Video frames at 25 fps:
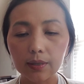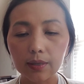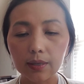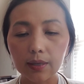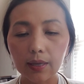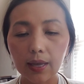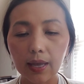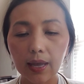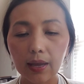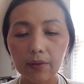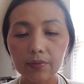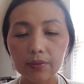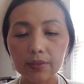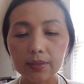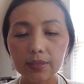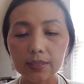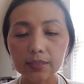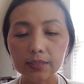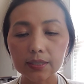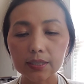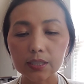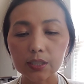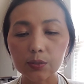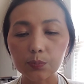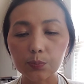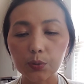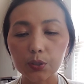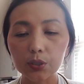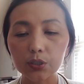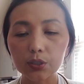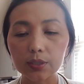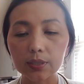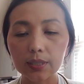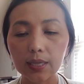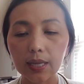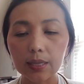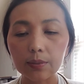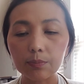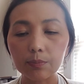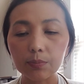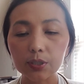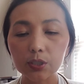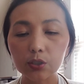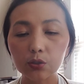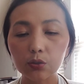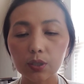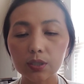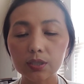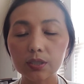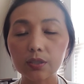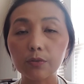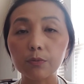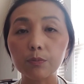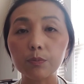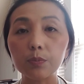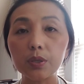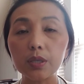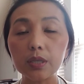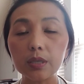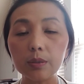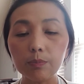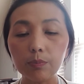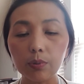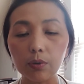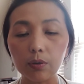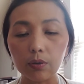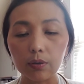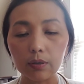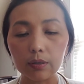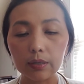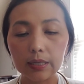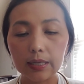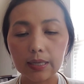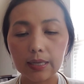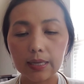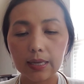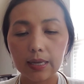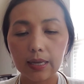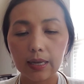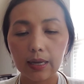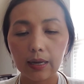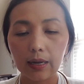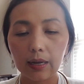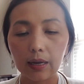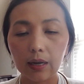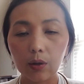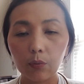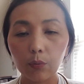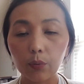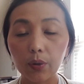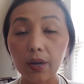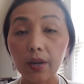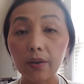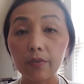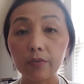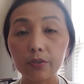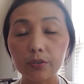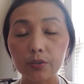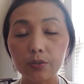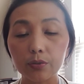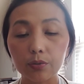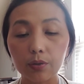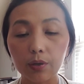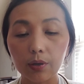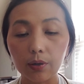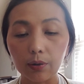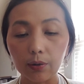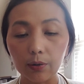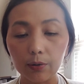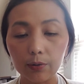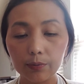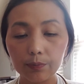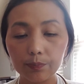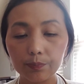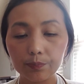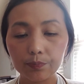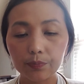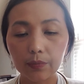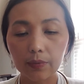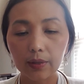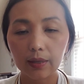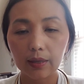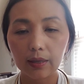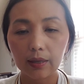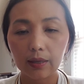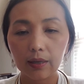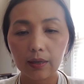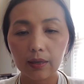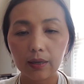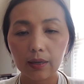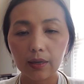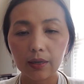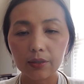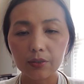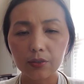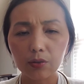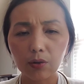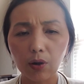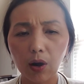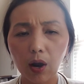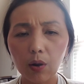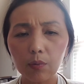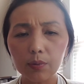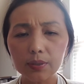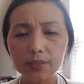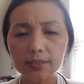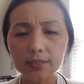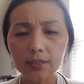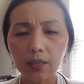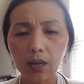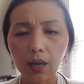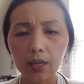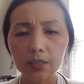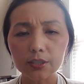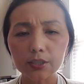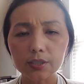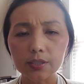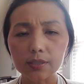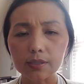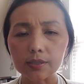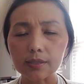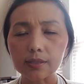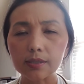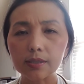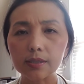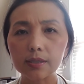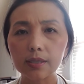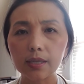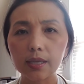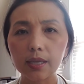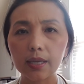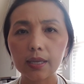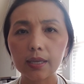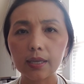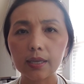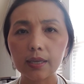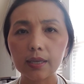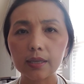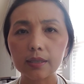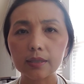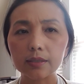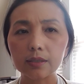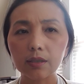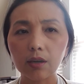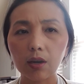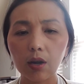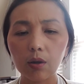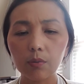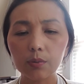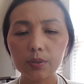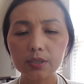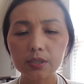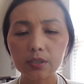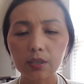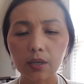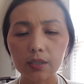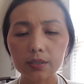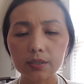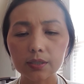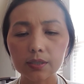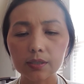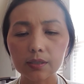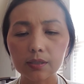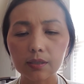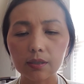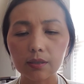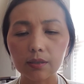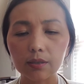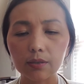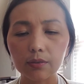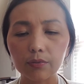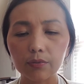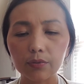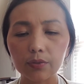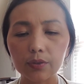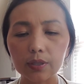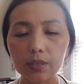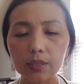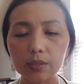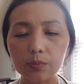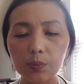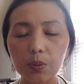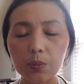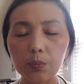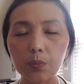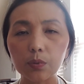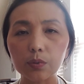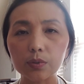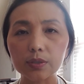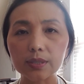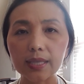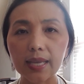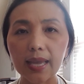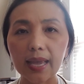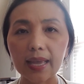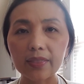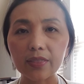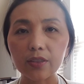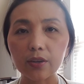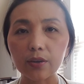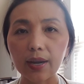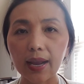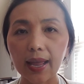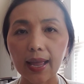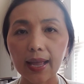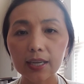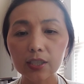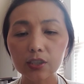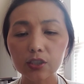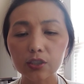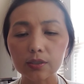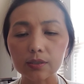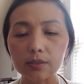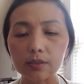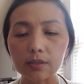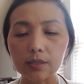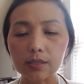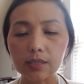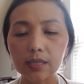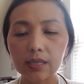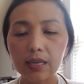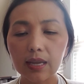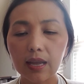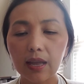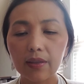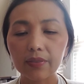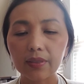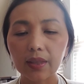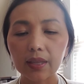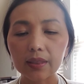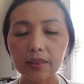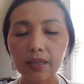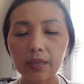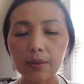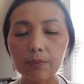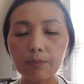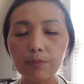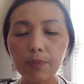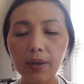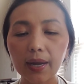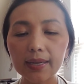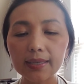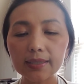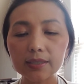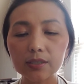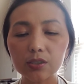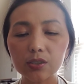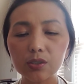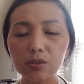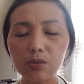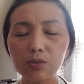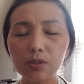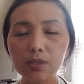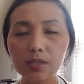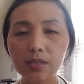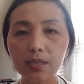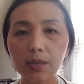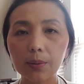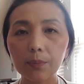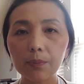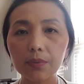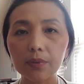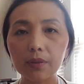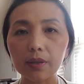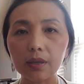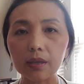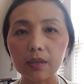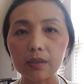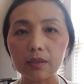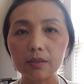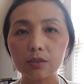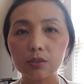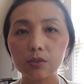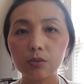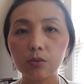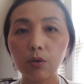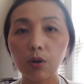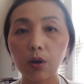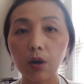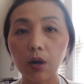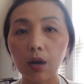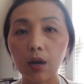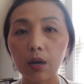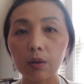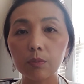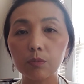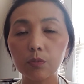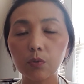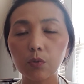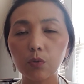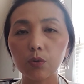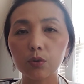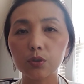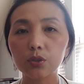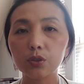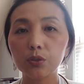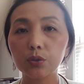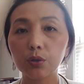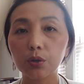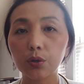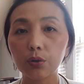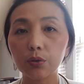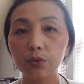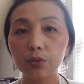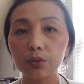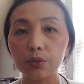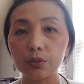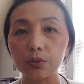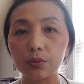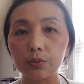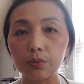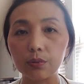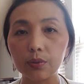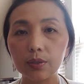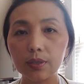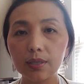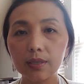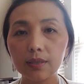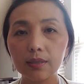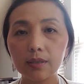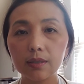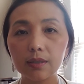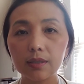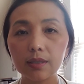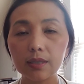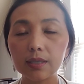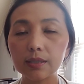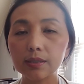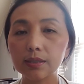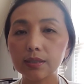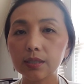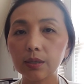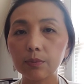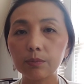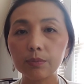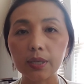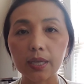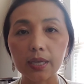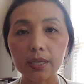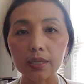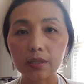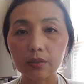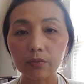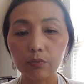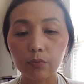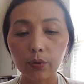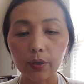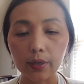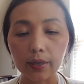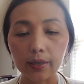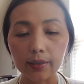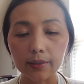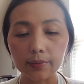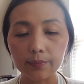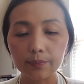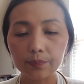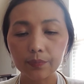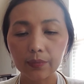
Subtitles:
having this suspicion and mistrust of people wherever you go. You're always conscious of these people's and their actions, that they might do something to harm or to hurt you in some negative way.